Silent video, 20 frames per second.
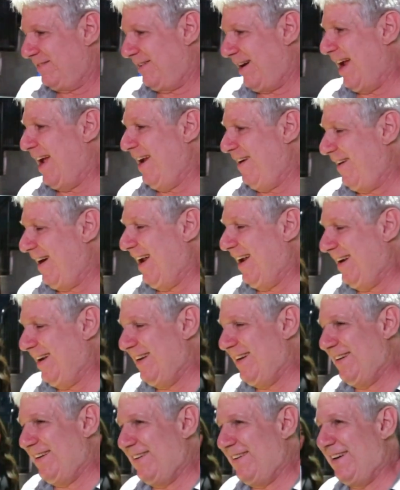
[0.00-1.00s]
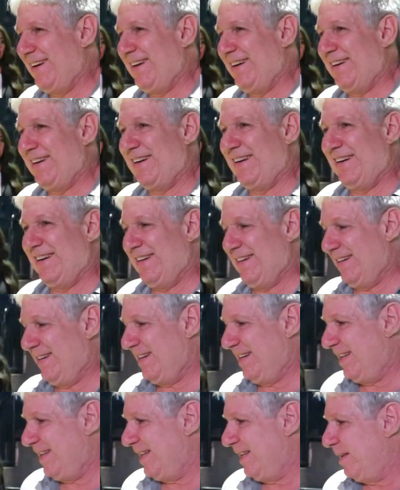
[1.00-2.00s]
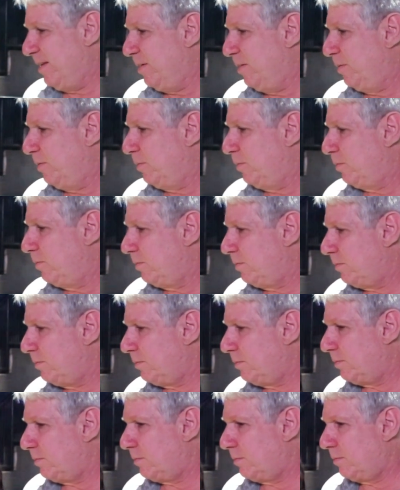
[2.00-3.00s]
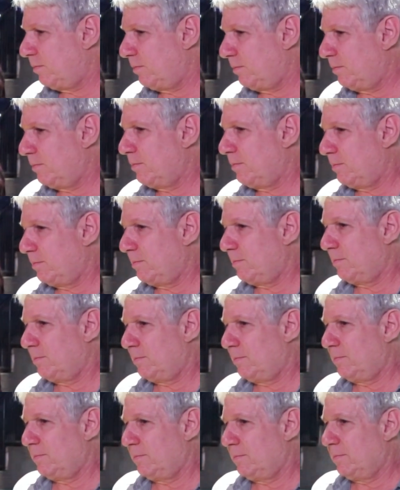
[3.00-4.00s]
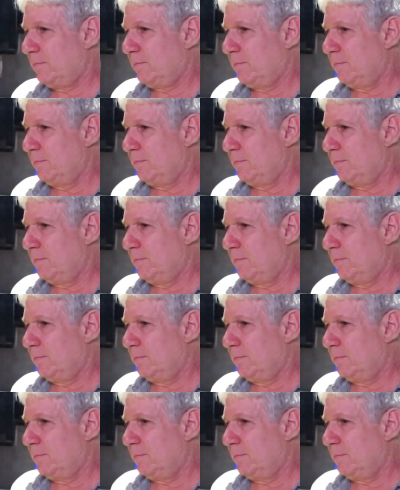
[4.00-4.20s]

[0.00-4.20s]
No words are spoken by the person on screen.